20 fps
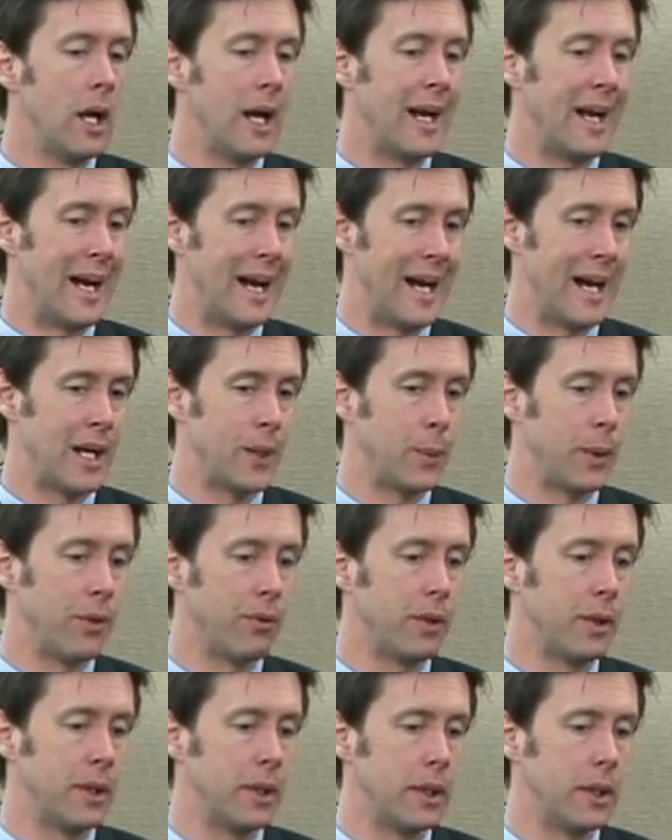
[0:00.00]
And how do we
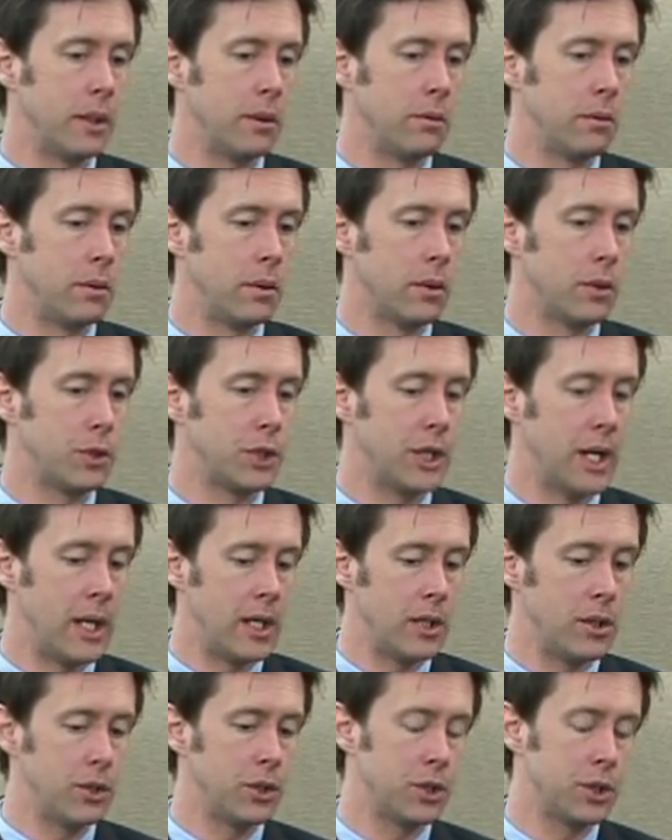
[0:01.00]
really
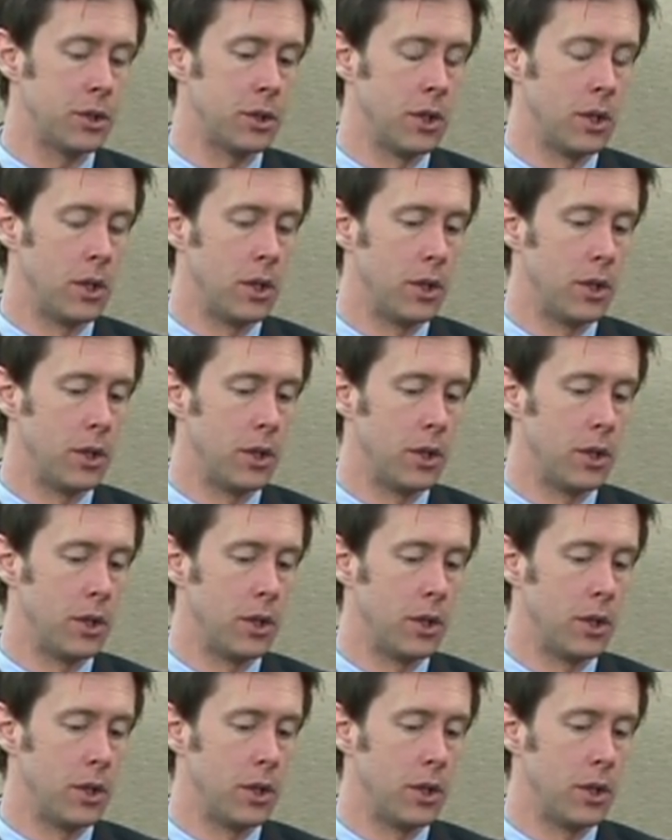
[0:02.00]
change